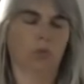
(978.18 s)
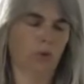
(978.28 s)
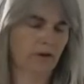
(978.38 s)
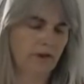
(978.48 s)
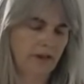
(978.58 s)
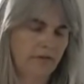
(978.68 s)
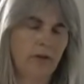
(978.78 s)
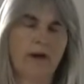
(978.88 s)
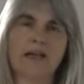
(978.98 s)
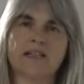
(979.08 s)
will give
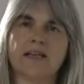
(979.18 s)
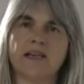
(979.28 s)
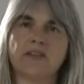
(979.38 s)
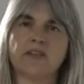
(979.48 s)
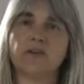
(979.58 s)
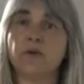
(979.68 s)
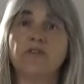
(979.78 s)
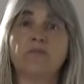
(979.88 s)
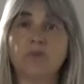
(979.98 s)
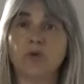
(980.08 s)
you access to
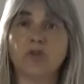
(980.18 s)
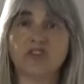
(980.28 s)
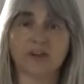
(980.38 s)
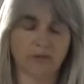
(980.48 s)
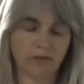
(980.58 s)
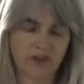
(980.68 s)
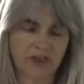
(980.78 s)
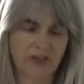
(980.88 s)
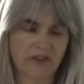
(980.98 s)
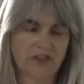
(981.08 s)
even more sewing
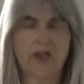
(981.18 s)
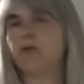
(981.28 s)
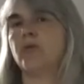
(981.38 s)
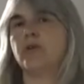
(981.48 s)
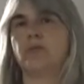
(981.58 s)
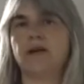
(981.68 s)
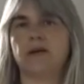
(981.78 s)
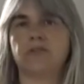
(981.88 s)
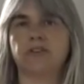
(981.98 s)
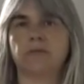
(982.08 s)
machines, so you'll be
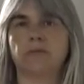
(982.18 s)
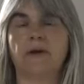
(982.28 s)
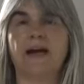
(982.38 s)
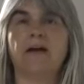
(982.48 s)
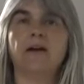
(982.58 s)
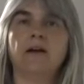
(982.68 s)
able to compare